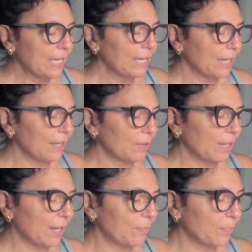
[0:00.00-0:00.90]

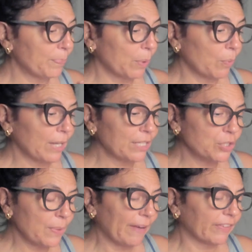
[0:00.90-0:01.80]
Uh, but what I
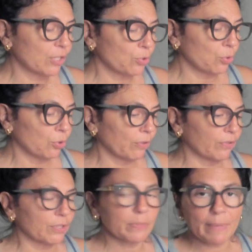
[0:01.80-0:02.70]
do have control
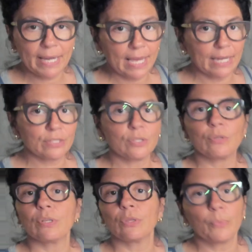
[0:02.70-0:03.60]
over is my
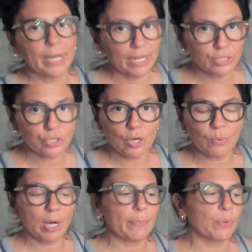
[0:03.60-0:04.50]
attitude and the way I
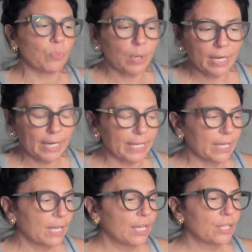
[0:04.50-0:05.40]
show up and what
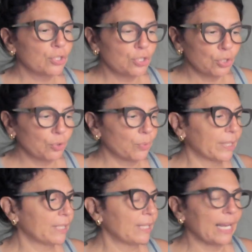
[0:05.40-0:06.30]
I do,
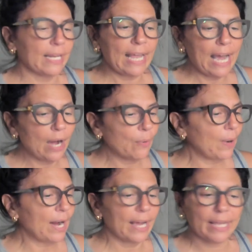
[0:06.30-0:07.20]
and, and how
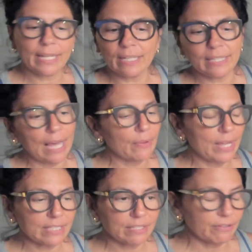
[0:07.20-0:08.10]
I allow
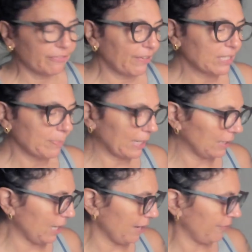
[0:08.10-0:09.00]
that to affect my
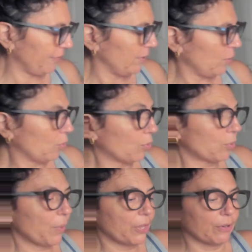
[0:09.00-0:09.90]
life,
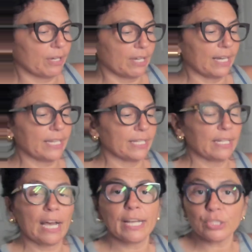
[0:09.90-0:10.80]
or whether or not I,
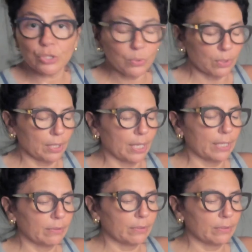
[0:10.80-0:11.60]
I do or not.